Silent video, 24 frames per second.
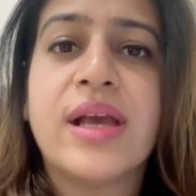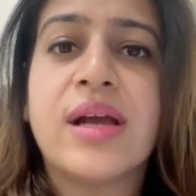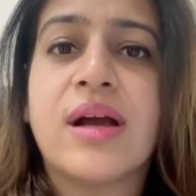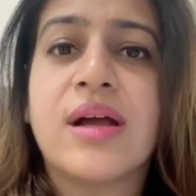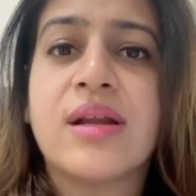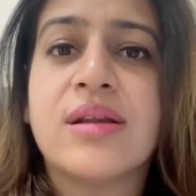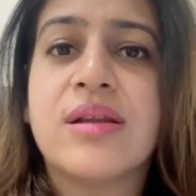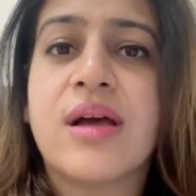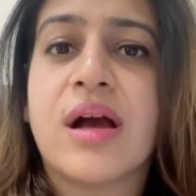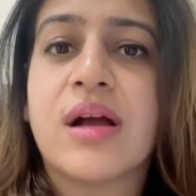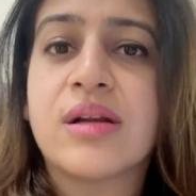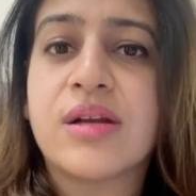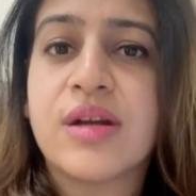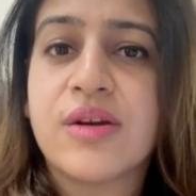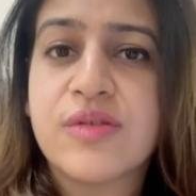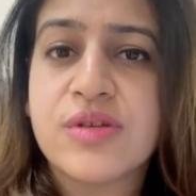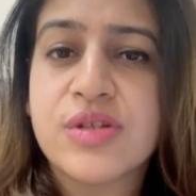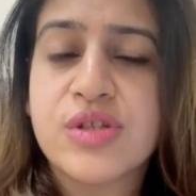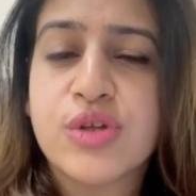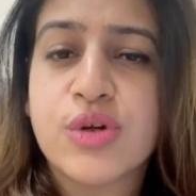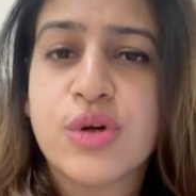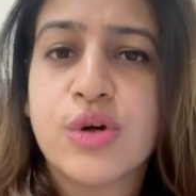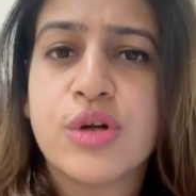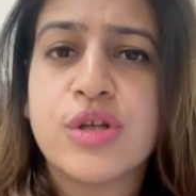conduct a
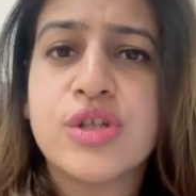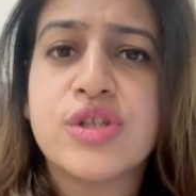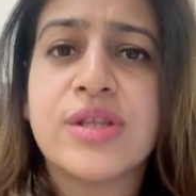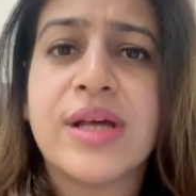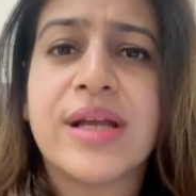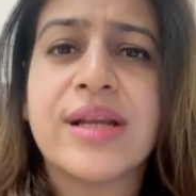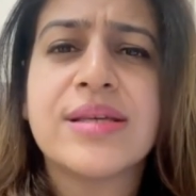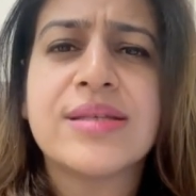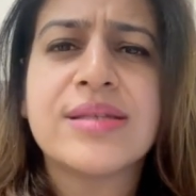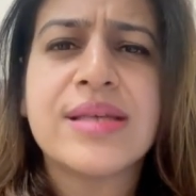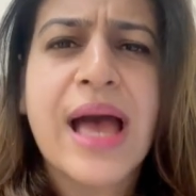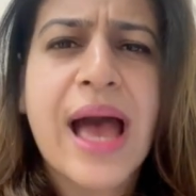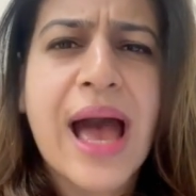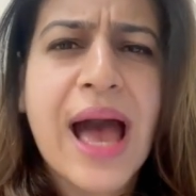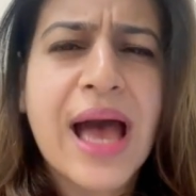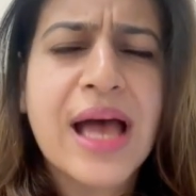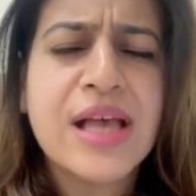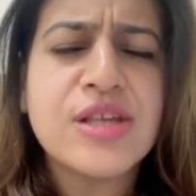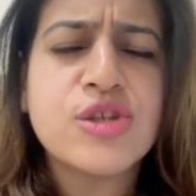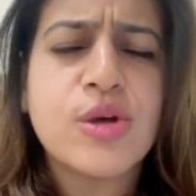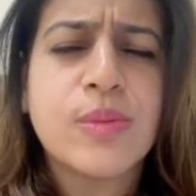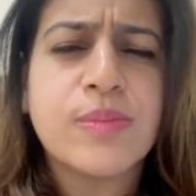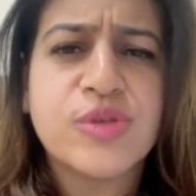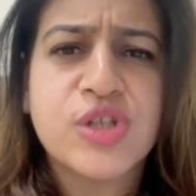research that is
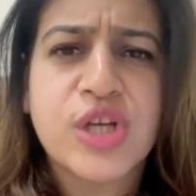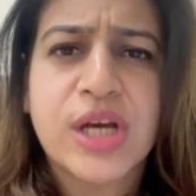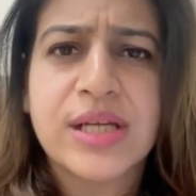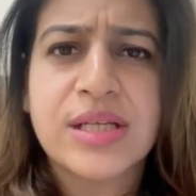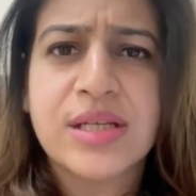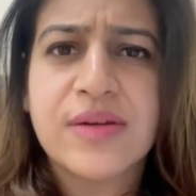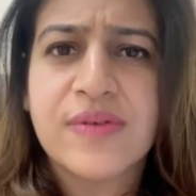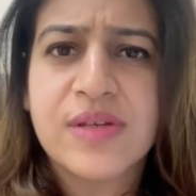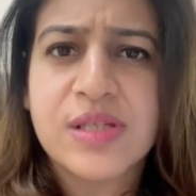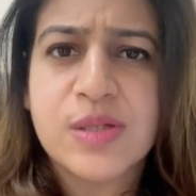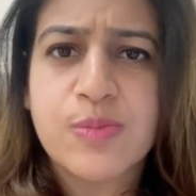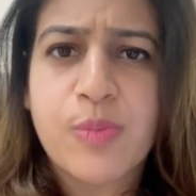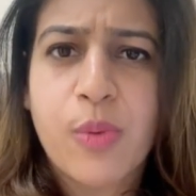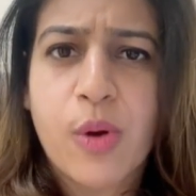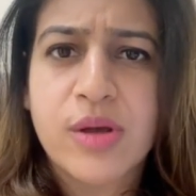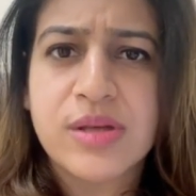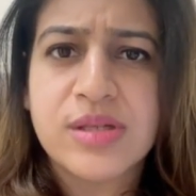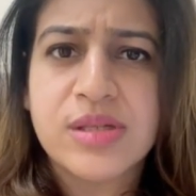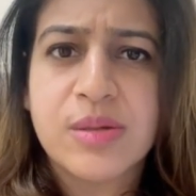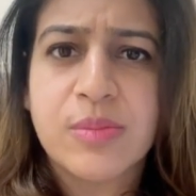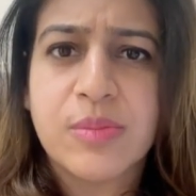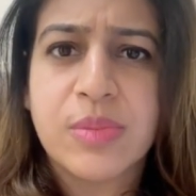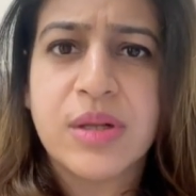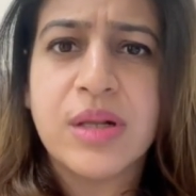as objective as
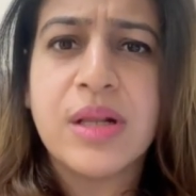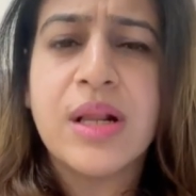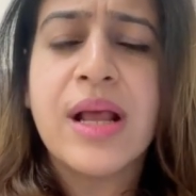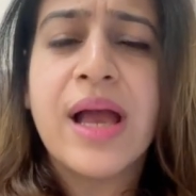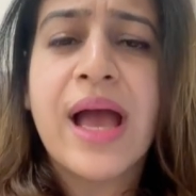possible,